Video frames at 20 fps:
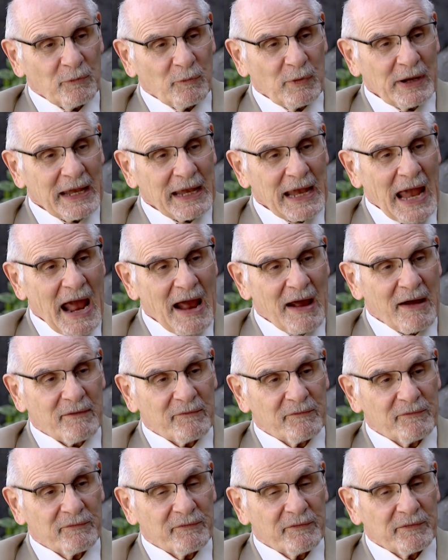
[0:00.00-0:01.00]
we
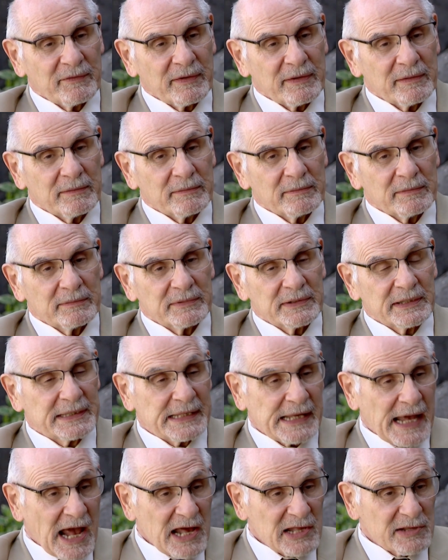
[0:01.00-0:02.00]
have the
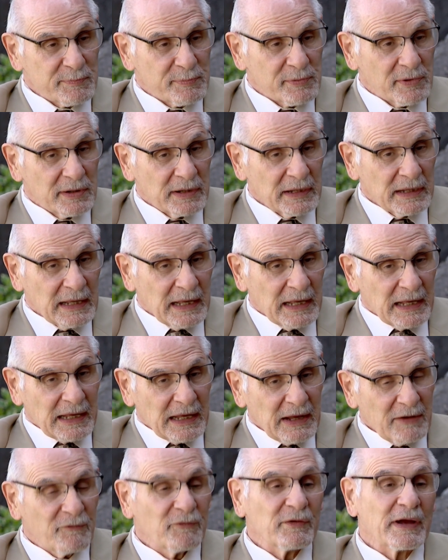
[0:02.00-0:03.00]
diaspora,
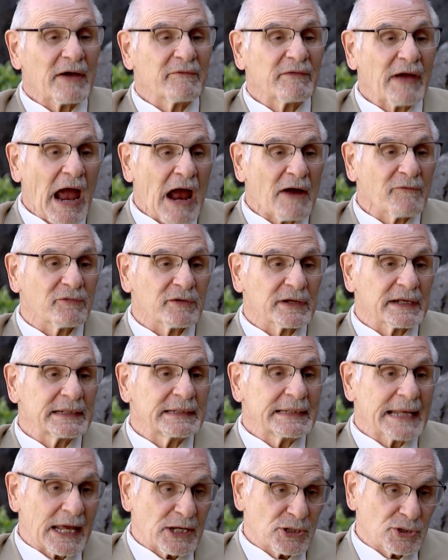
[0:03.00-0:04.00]
if we have
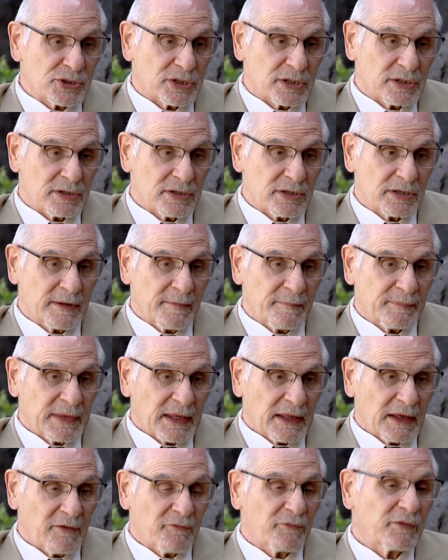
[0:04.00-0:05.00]
African nations,
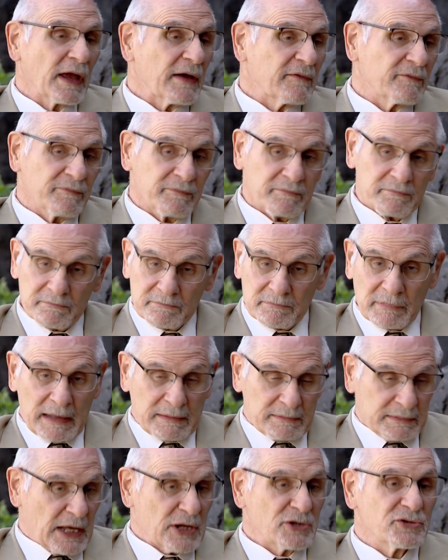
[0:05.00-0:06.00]
if we have
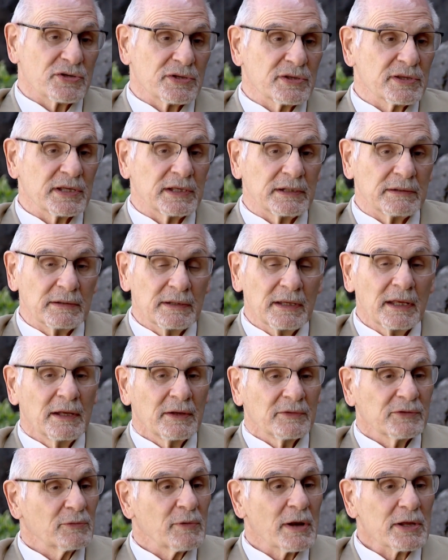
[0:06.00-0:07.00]
nations in
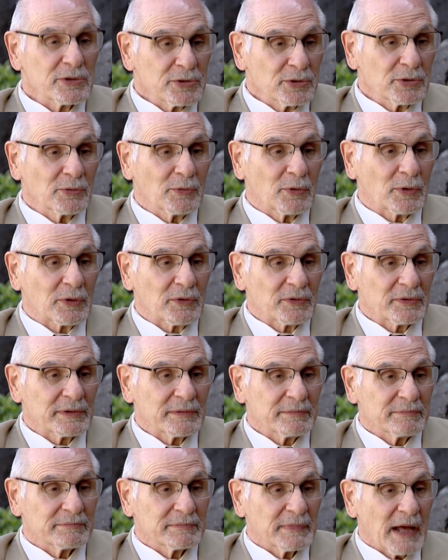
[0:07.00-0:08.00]
the rest of the world,
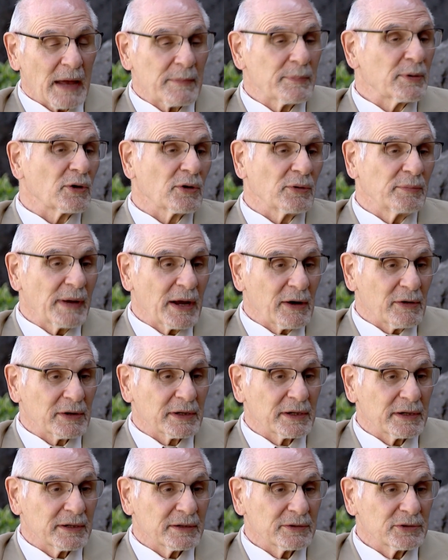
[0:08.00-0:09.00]

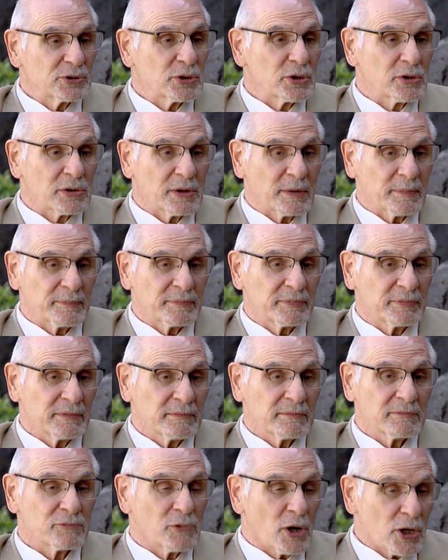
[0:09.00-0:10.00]
Ibero-America, Europe,
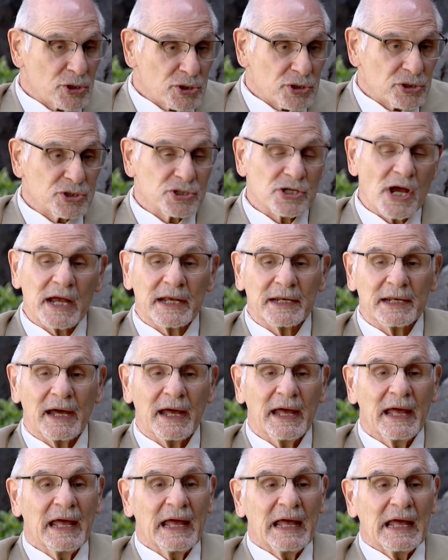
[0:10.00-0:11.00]
Russia, China,
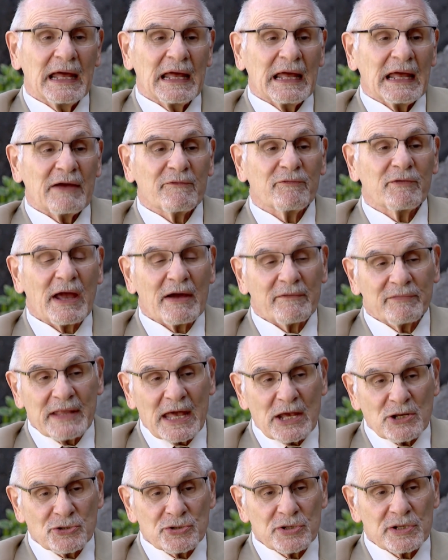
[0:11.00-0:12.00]
if we have
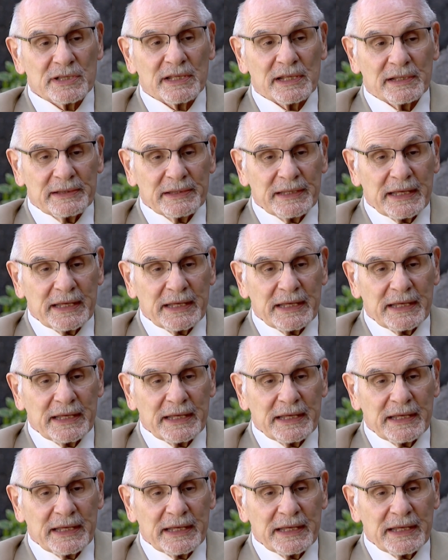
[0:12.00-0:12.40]
nations and